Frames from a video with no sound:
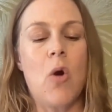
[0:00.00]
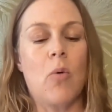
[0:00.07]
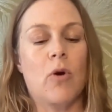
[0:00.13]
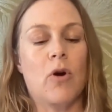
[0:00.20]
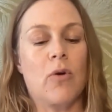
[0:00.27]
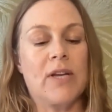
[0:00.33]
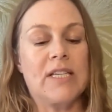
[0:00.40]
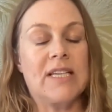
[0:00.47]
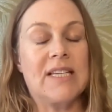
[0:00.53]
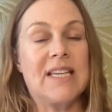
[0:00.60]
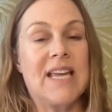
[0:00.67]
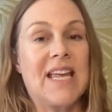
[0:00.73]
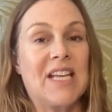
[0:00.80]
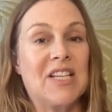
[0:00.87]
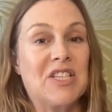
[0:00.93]
We're going to
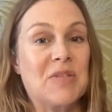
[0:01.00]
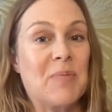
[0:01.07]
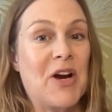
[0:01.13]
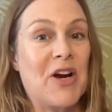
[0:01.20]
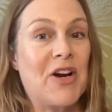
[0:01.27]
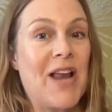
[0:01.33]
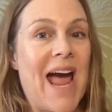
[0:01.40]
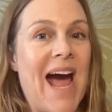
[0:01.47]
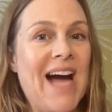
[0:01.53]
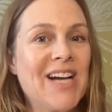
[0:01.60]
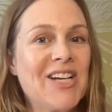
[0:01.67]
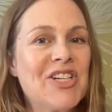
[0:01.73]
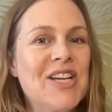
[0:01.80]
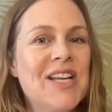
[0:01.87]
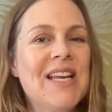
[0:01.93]
take inspired
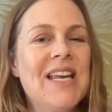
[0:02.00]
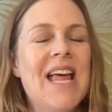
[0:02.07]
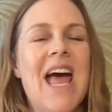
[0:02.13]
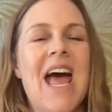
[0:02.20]
action.